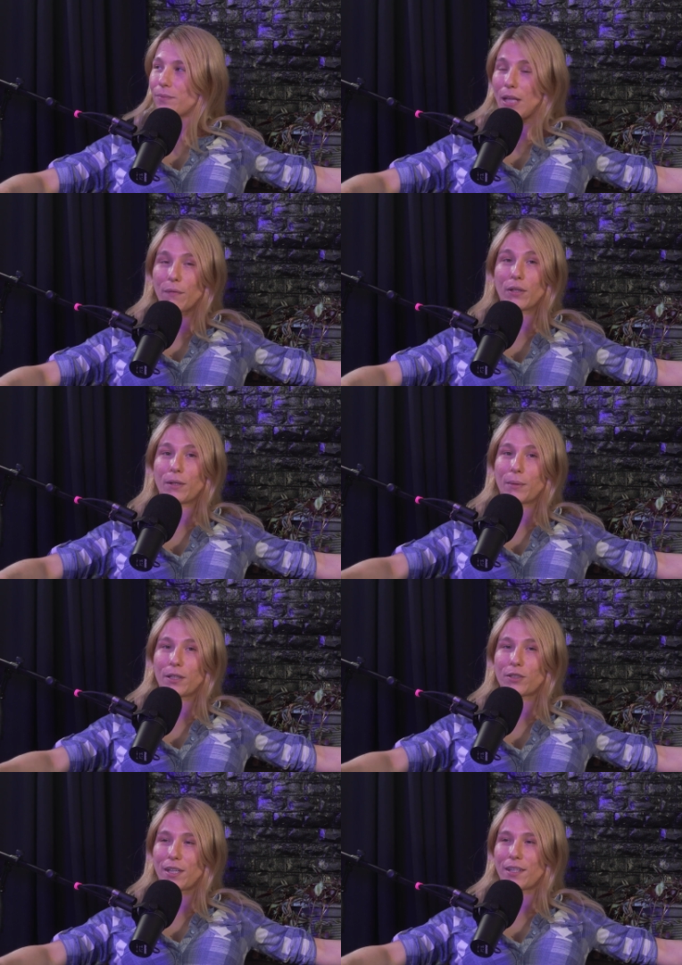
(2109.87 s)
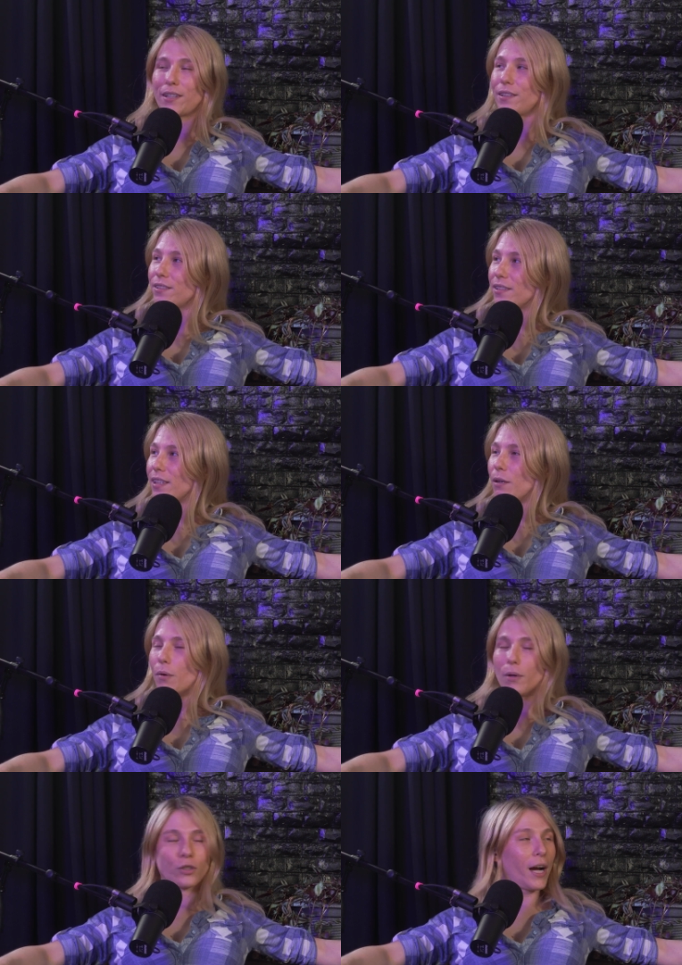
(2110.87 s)
definitely right. where to try to get us. Yeah.
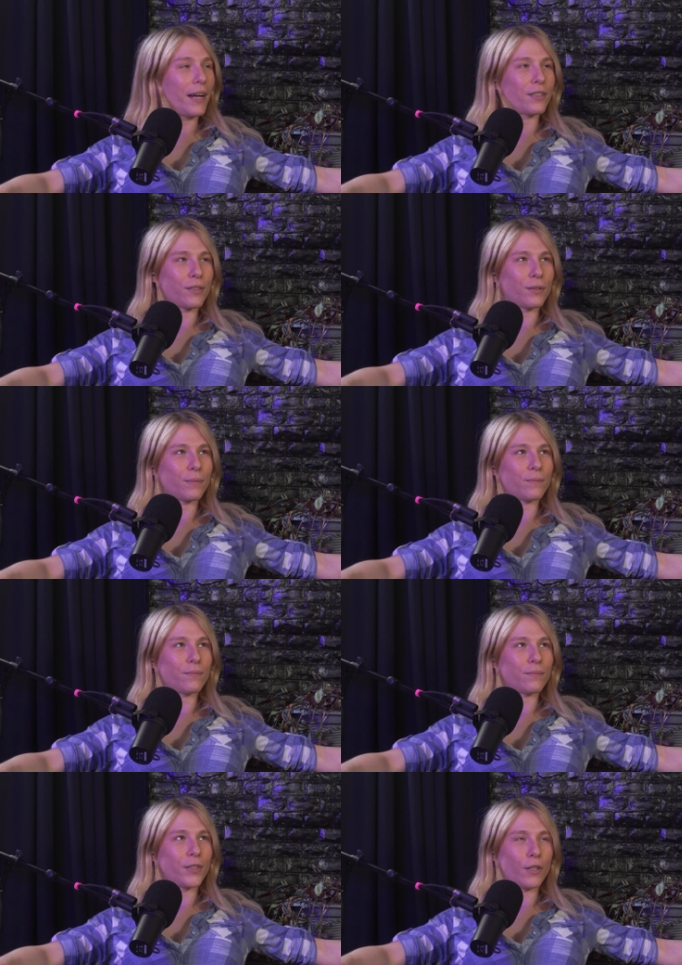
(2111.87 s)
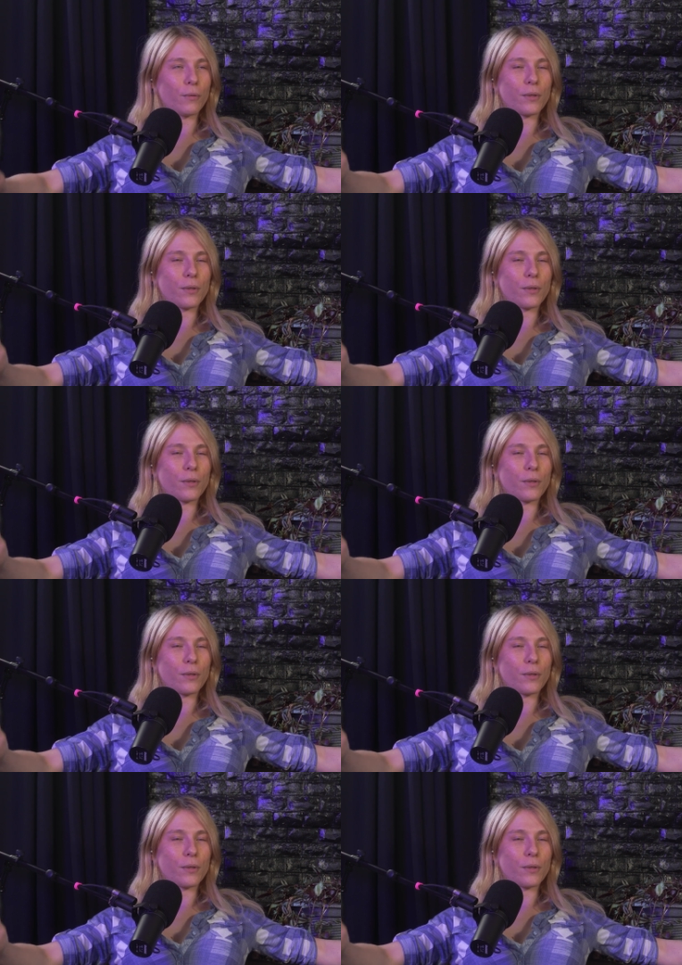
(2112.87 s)
We'll try to, you know,